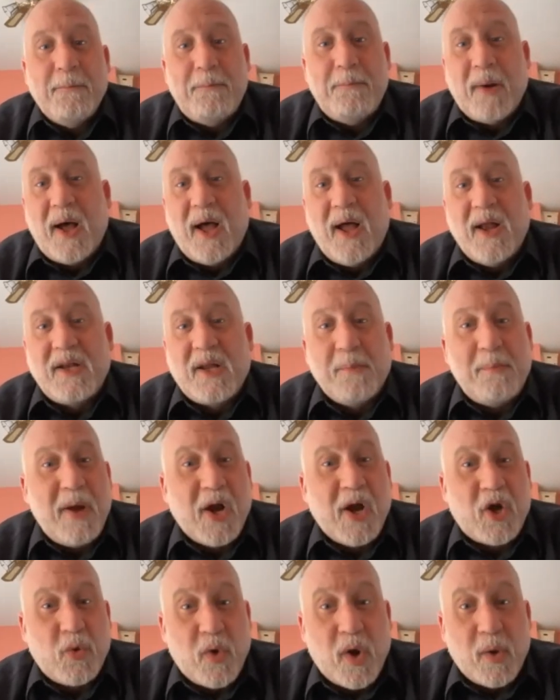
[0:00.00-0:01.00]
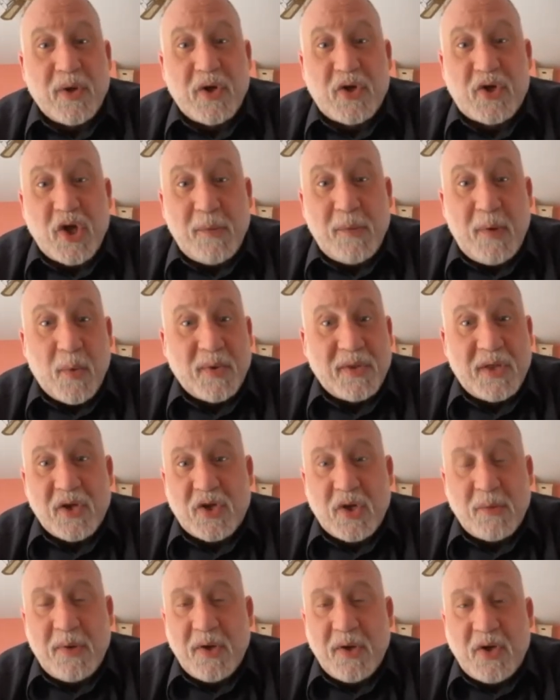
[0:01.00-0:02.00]
But compared to where we should be, what they
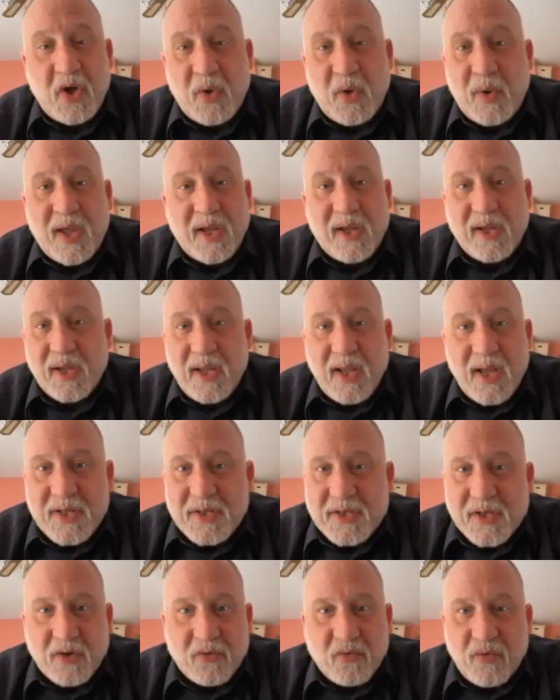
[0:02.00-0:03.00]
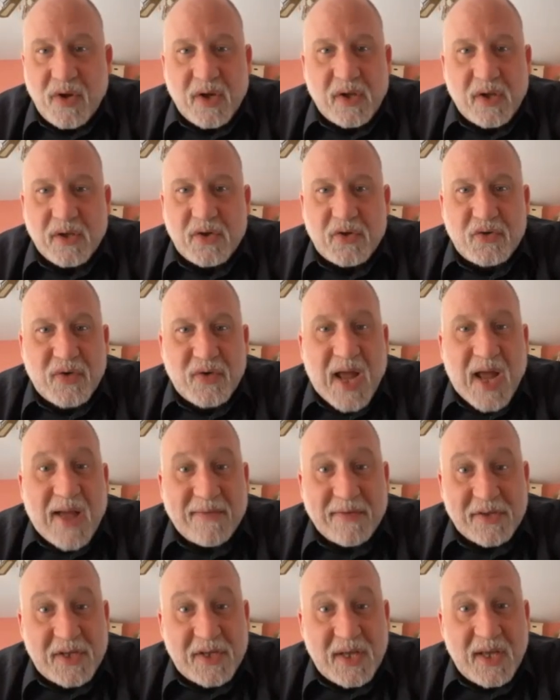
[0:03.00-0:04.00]
should be doing, it's a real
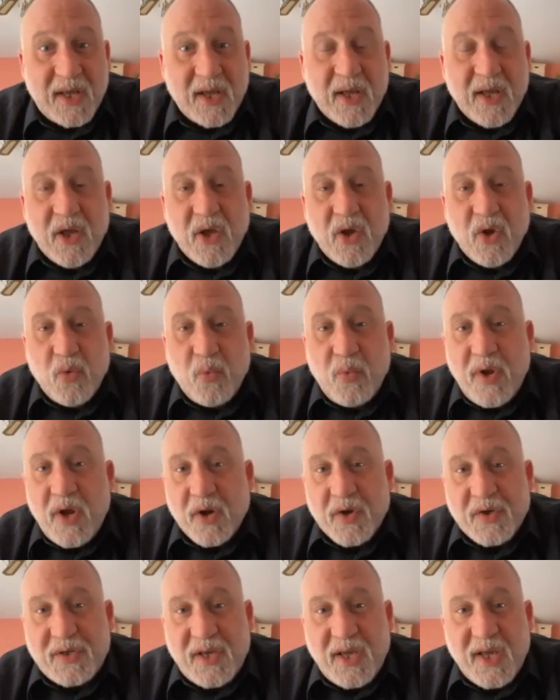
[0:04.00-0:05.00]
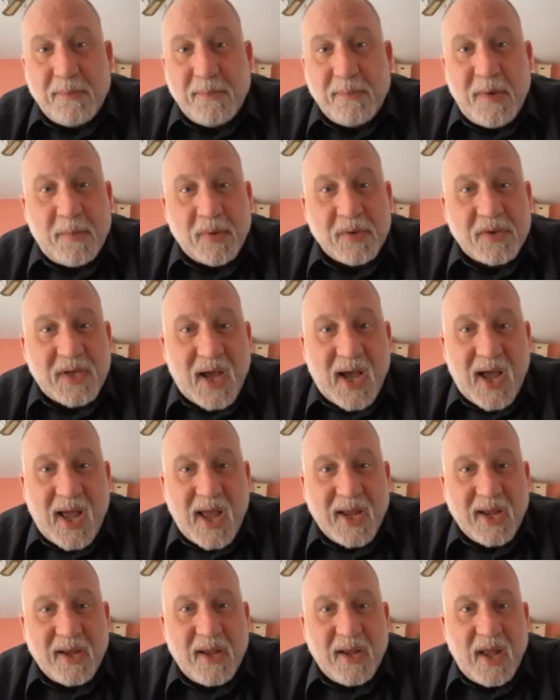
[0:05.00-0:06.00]
travesty. We are seeing people
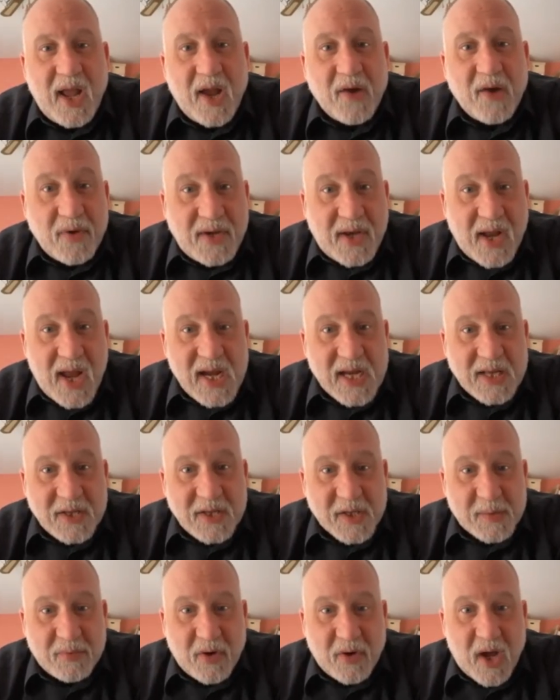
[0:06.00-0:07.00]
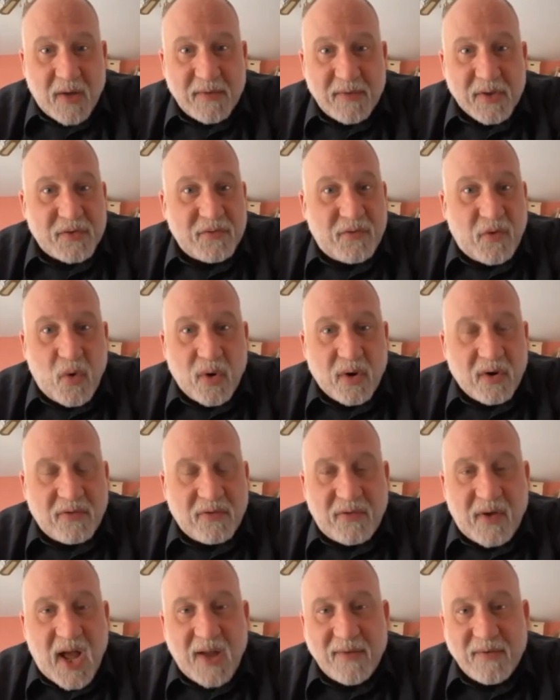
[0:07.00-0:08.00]
dying every day in this province, 4 or
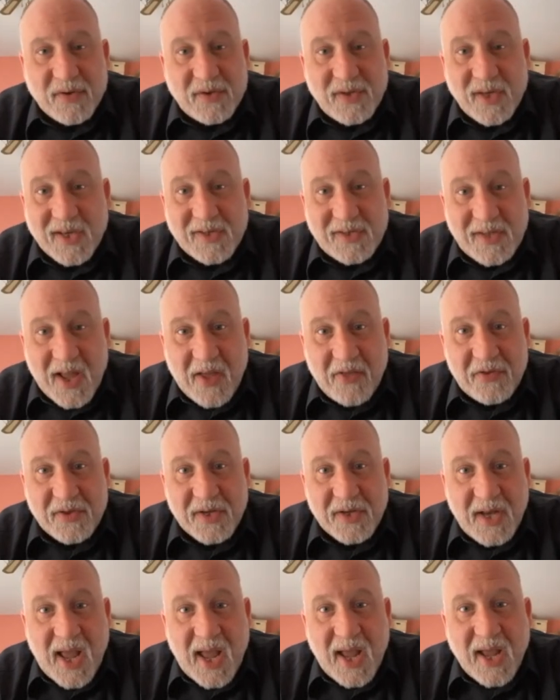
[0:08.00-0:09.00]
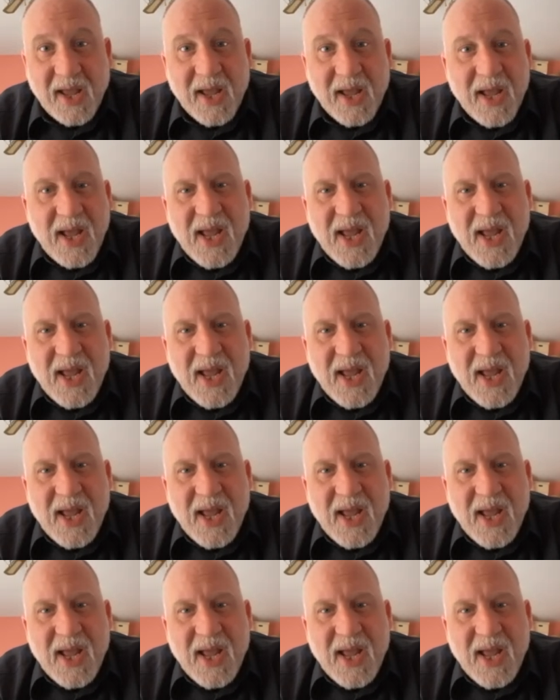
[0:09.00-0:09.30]
5 or 6 deaths a day.